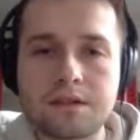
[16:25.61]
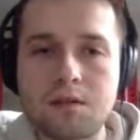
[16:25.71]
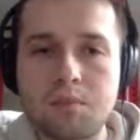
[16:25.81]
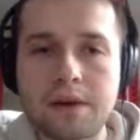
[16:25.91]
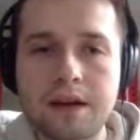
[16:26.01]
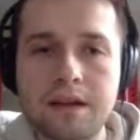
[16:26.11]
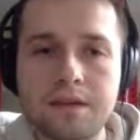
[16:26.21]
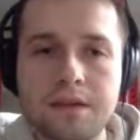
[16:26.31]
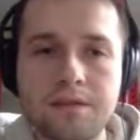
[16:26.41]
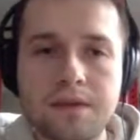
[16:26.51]
compile
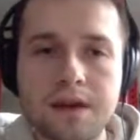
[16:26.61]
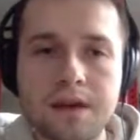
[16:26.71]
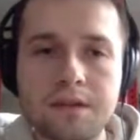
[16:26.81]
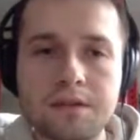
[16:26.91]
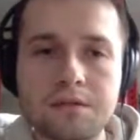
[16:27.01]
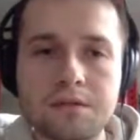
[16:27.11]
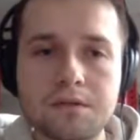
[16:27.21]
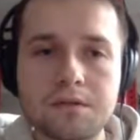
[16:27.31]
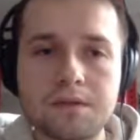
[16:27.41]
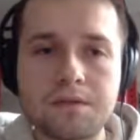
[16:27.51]
that file
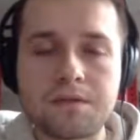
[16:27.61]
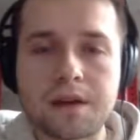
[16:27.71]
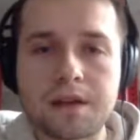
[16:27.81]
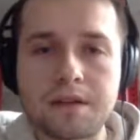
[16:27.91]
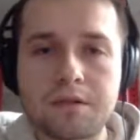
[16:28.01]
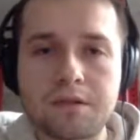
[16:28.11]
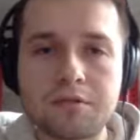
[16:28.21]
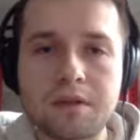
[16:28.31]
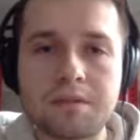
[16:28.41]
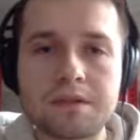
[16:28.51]
into the final
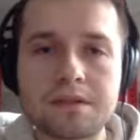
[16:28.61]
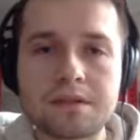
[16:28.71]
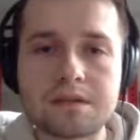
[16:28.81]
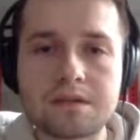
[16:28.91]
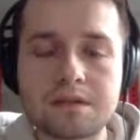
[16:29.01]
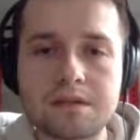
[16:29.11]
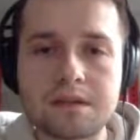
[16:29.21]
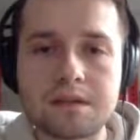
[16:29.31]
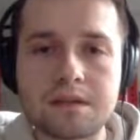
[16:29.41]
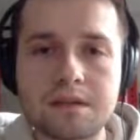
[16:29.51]
requirements
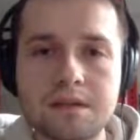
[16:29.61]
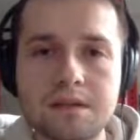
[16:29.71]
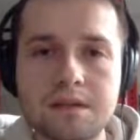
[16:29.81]
uh,